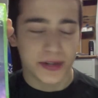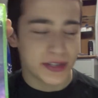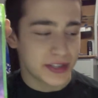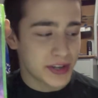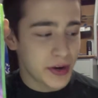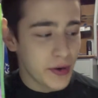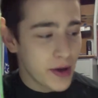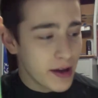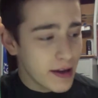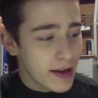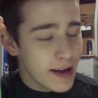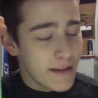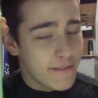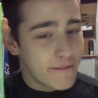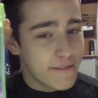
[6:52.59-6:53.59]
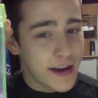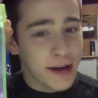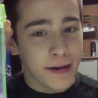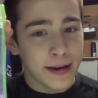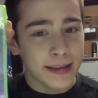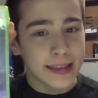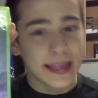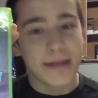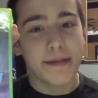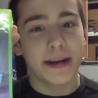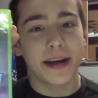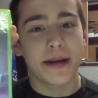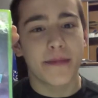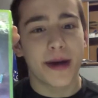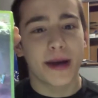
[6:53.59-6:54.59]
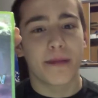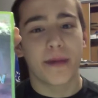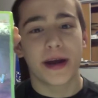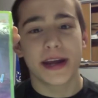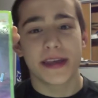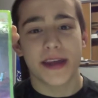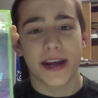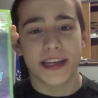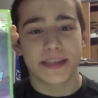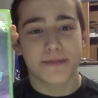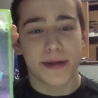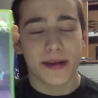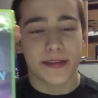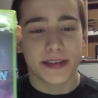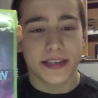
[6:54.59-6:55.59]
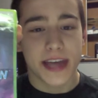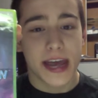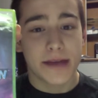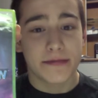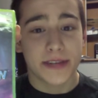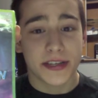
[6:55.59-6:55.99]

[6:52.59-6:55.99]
So very limited amount of money that I spent on these games.